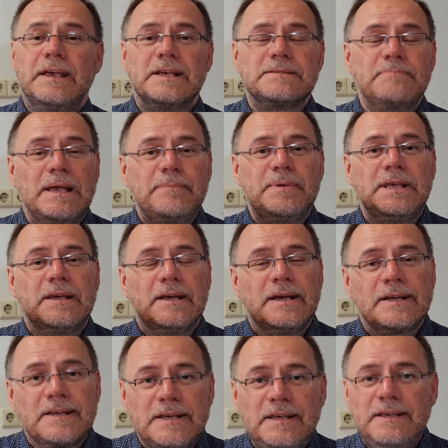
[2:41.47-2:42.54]
is maybe a
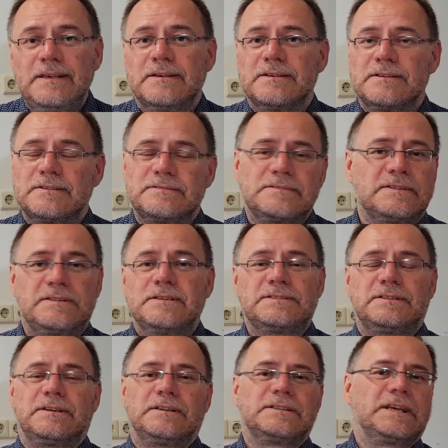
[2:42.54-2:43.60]
key
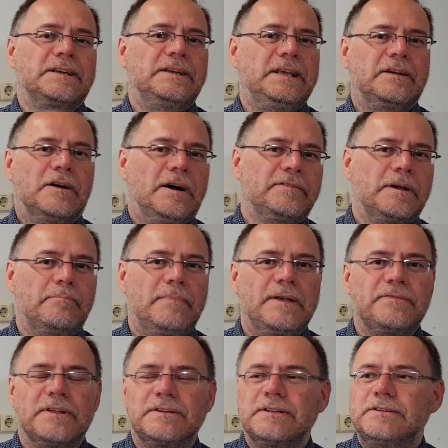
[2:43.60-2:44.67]
statistical technique or other
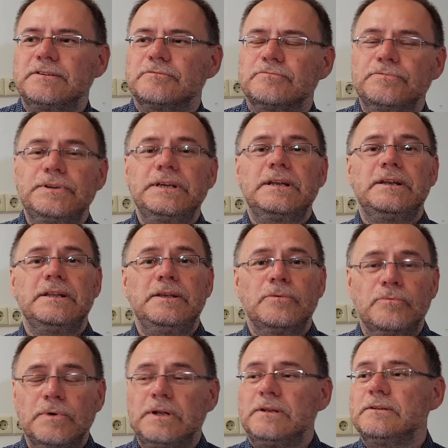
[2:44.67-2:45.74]
method that you really
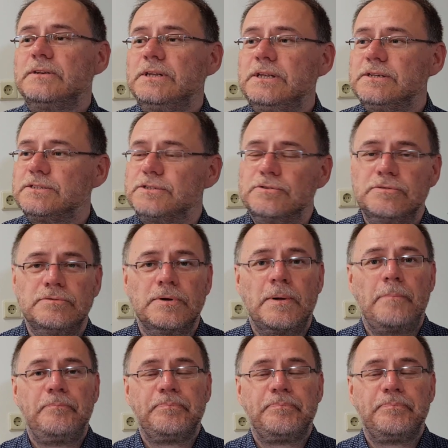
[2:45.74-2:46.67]
will need to